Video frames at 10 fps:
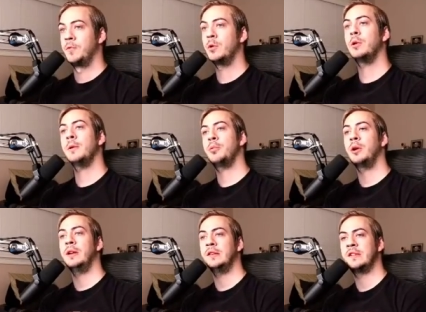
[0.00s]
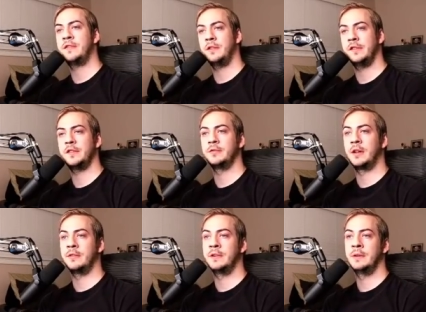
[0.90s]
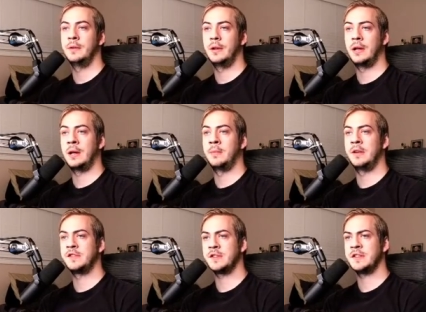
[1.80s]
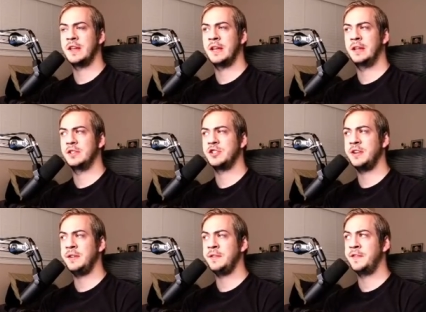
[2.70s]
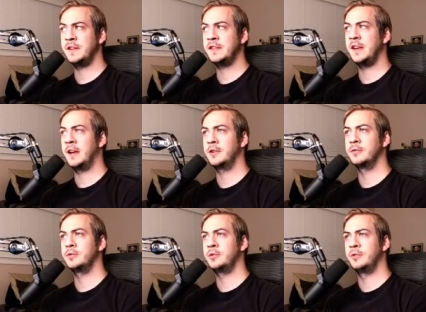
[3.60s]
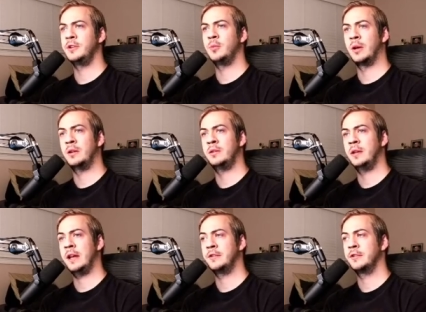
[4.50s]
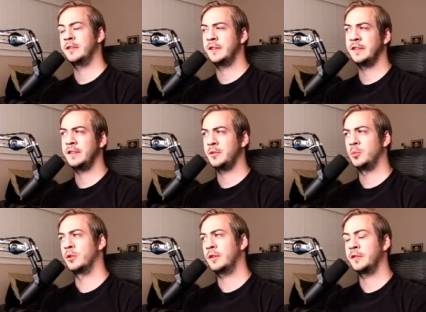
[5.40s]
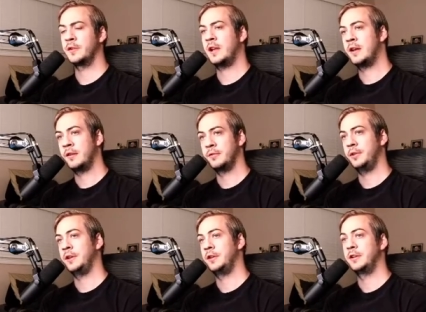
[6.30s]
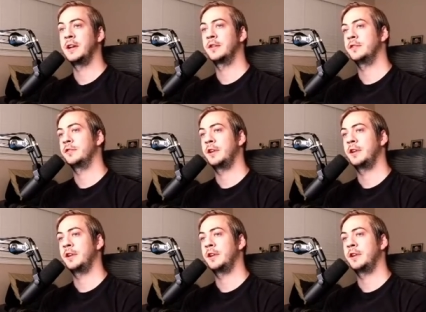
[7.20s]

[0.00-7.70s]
21M point is definitely still relevant. Um, it's just that she fits the anchor role really well, and her assist still works for a lot of the really good characters right